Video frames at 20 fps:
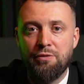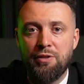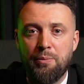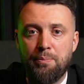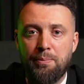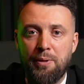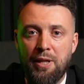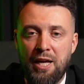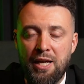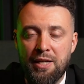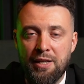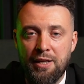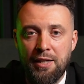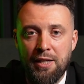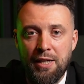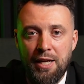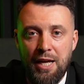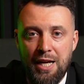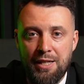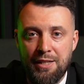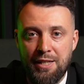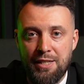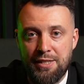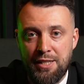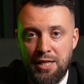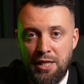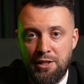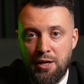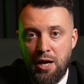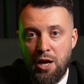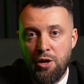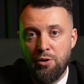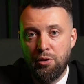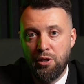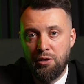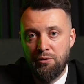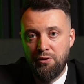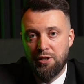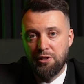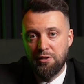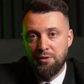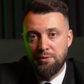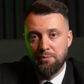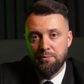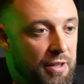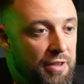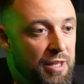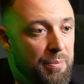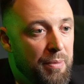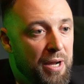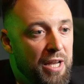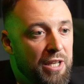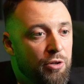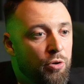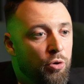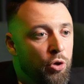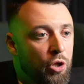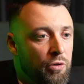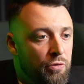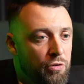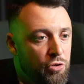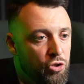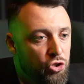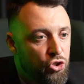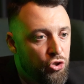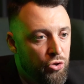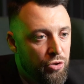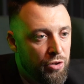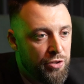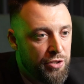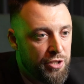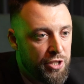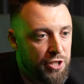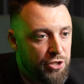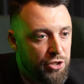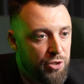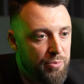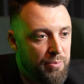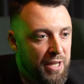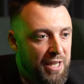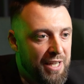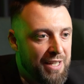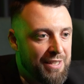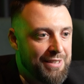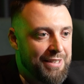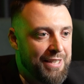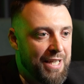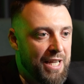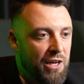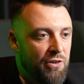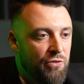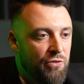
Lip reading: on the plan and the state you live in. The main goal of insurance is to make healthcare